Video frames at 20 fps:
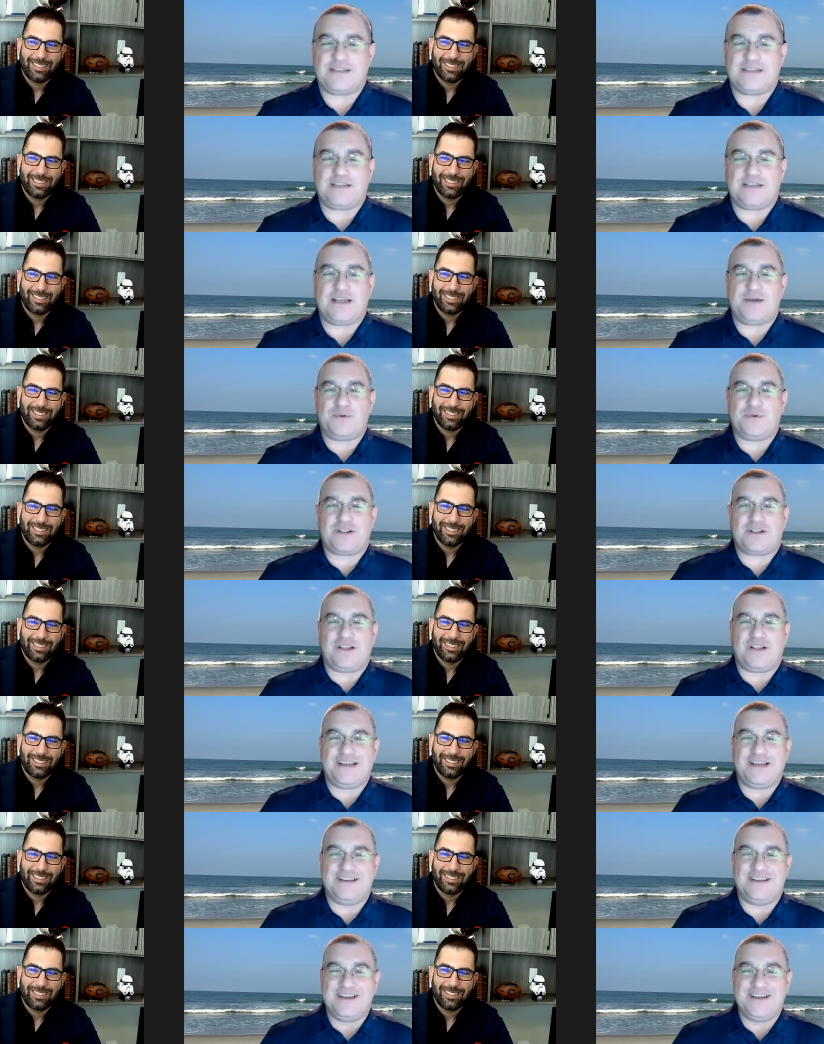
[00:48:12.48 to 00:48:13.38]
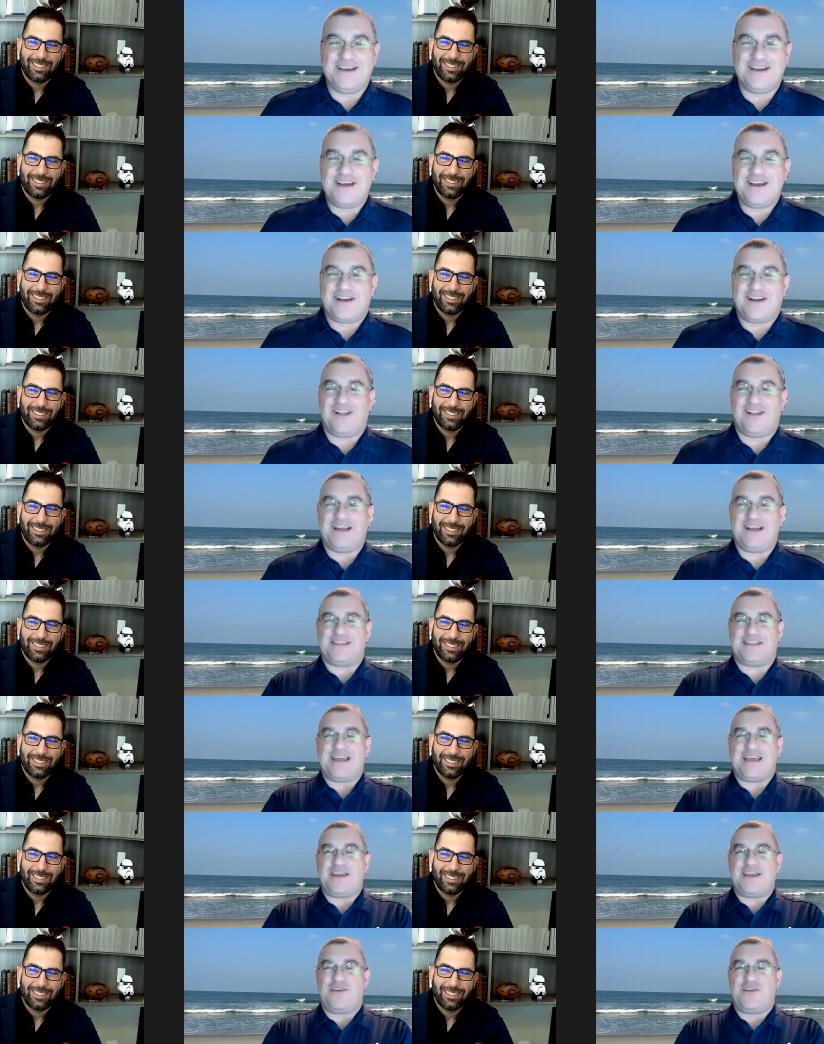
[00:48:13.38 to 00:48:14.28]
Speaker 1: we've had today with Clint,
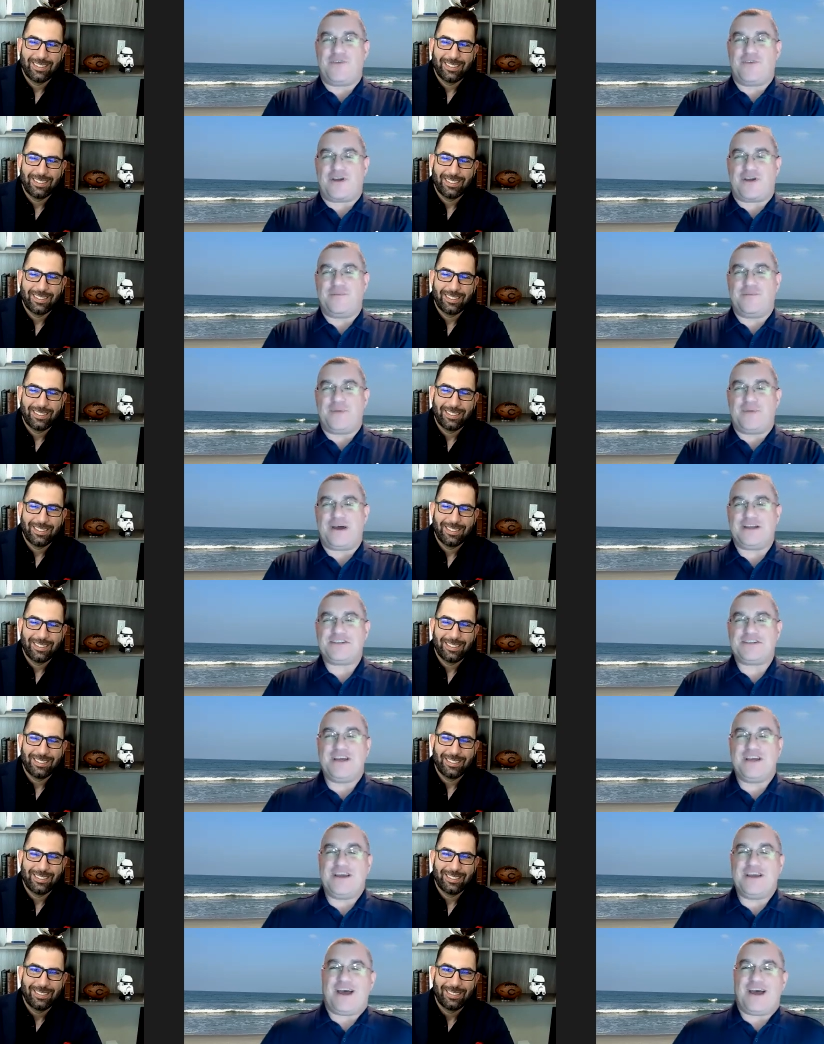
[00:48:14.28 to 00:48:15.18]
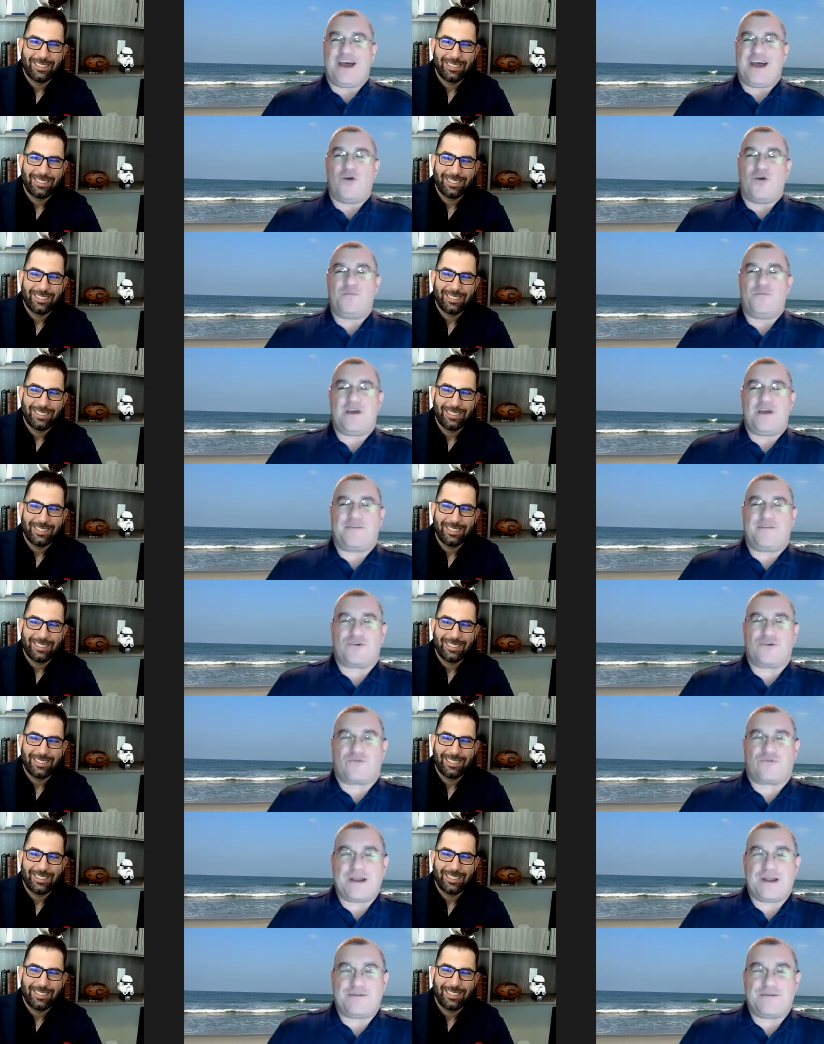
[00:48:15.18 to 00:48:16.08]
thank you very much. I hope you have
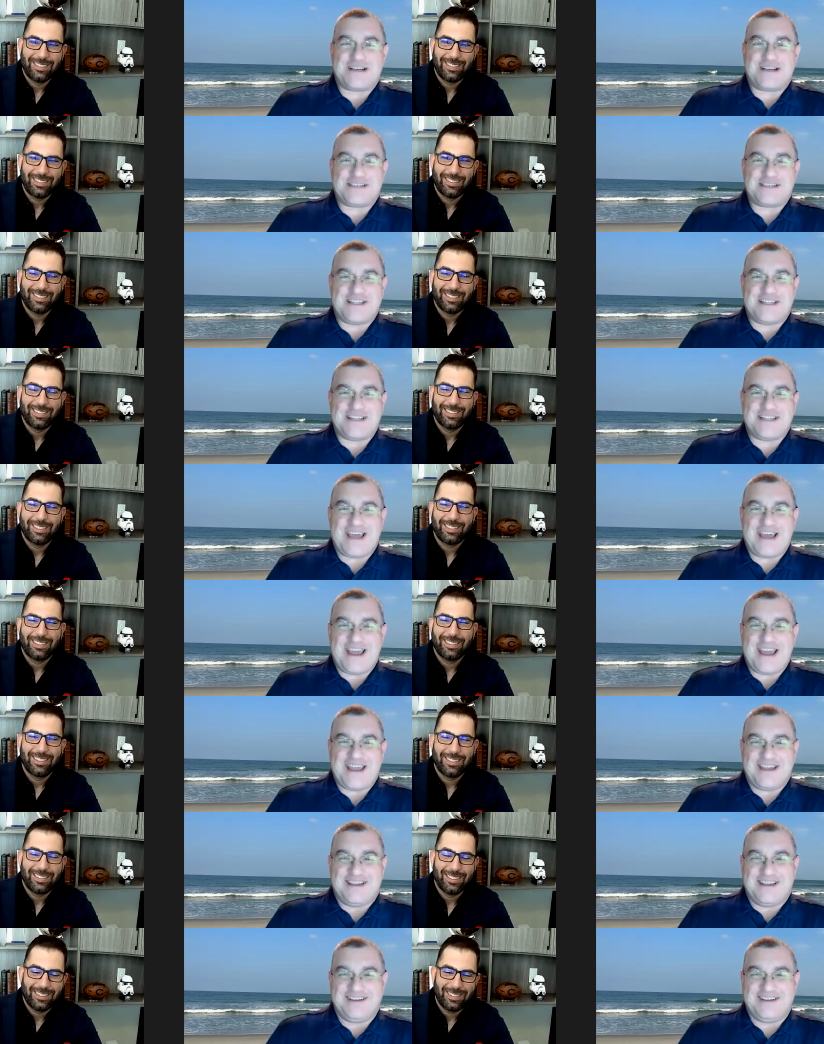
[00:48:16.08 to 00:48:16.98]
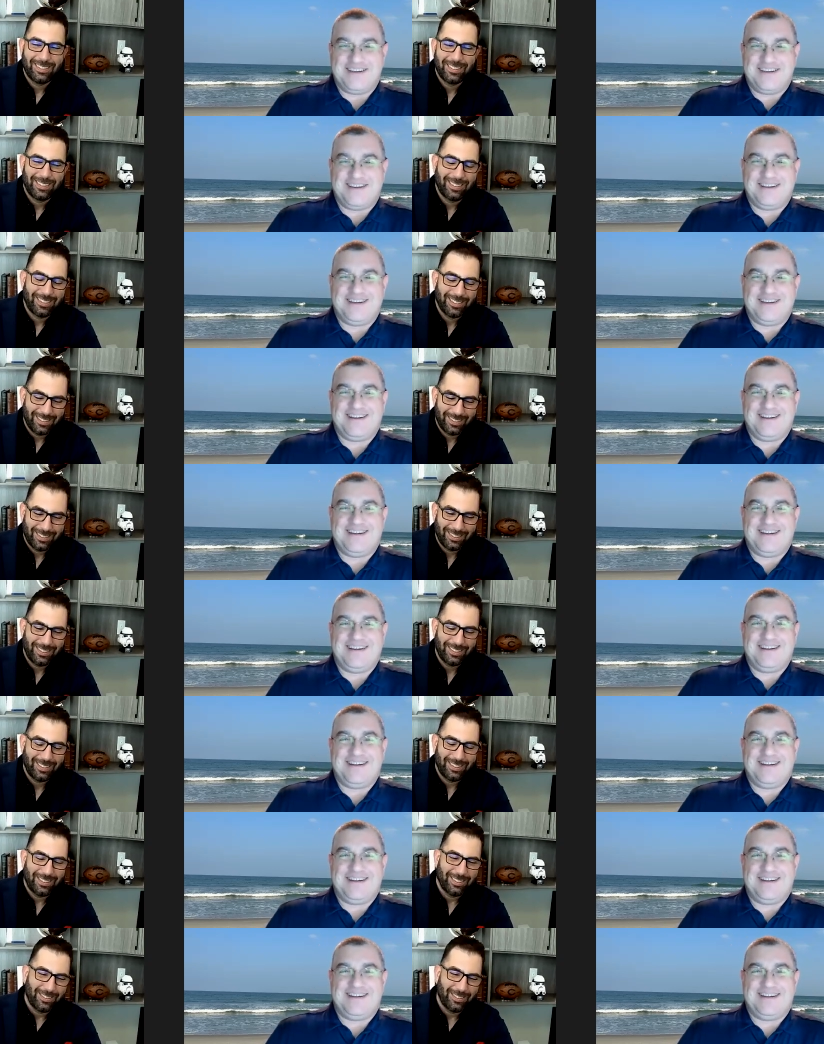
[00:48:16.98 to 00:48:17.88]
a great rest of the day.
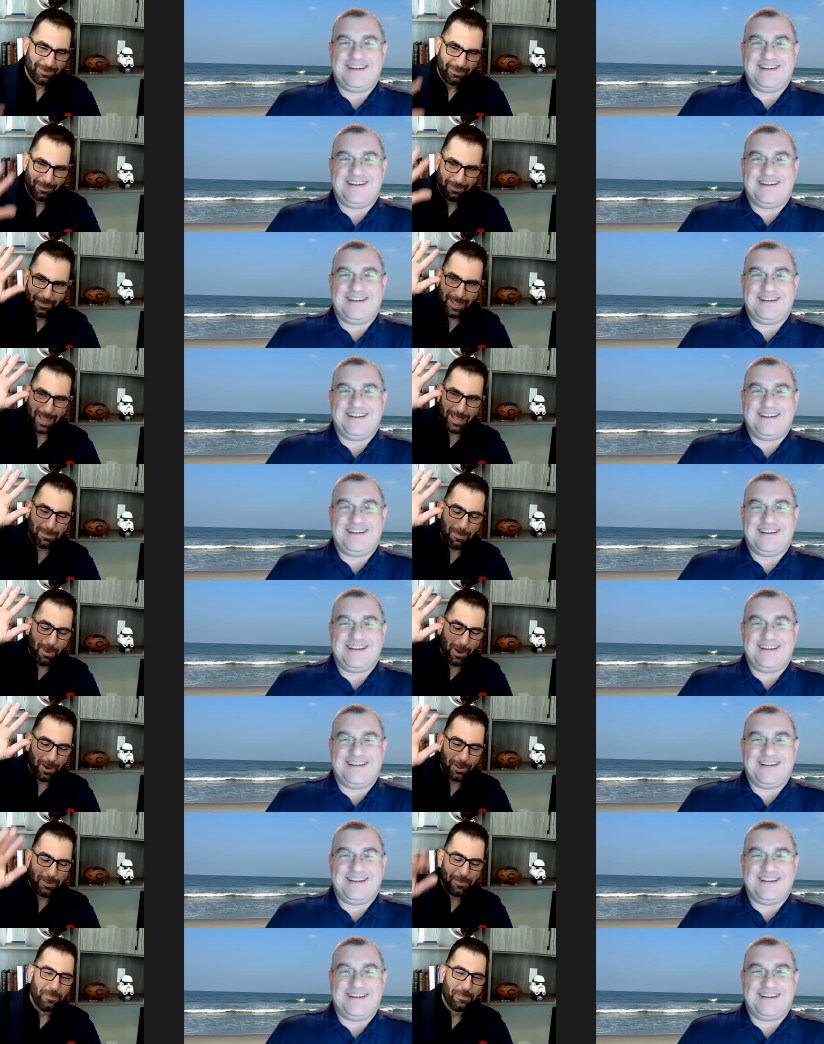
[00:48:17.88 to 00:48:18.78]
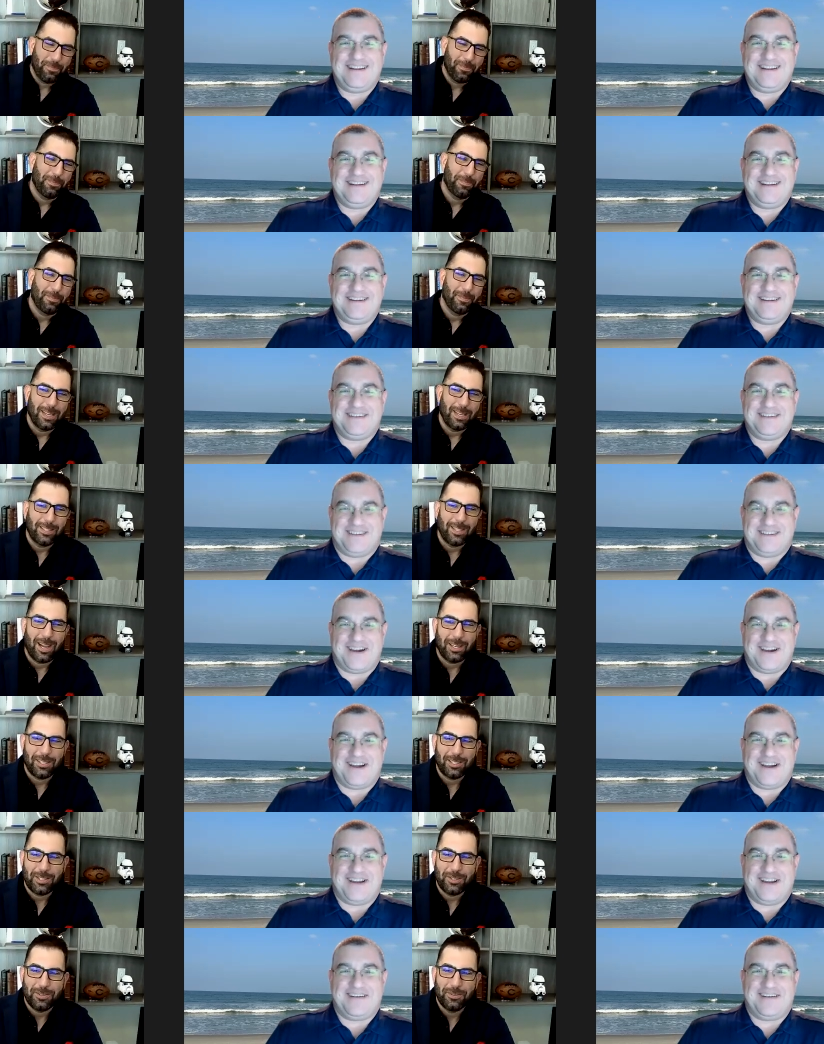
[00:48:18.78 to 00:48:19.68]
Speaker 2: Thanks, Mark. Nice talking
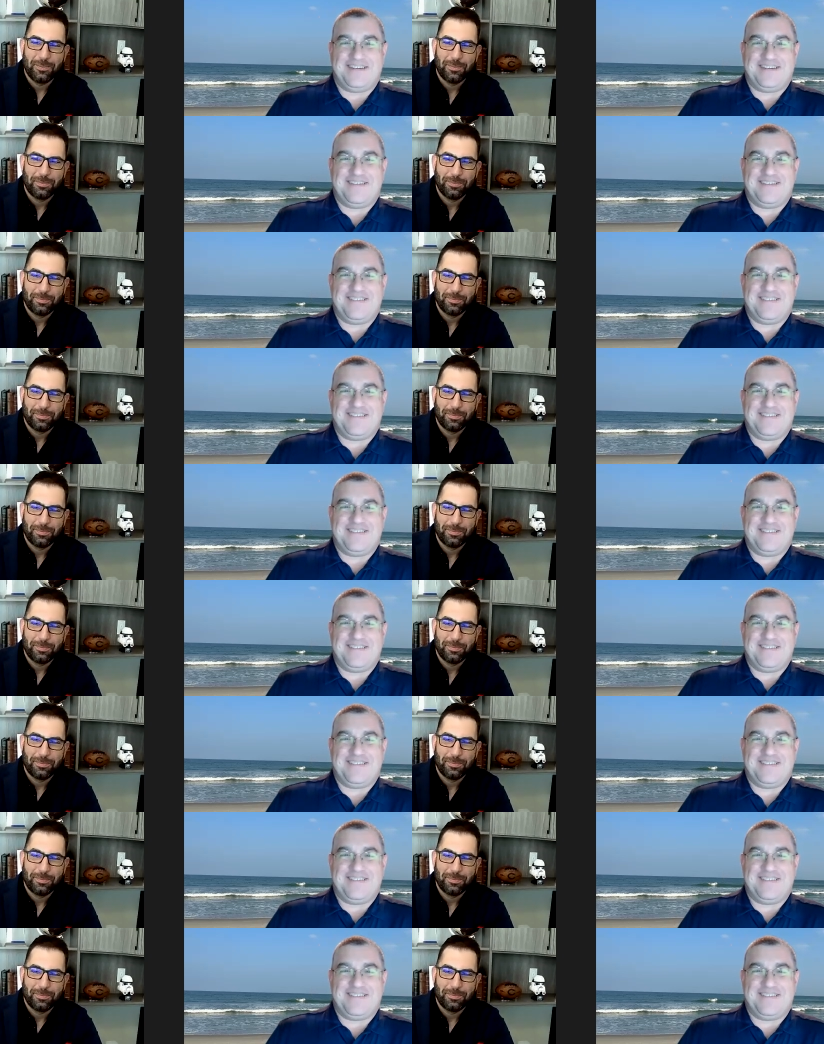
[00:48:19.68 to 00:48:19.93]
to you.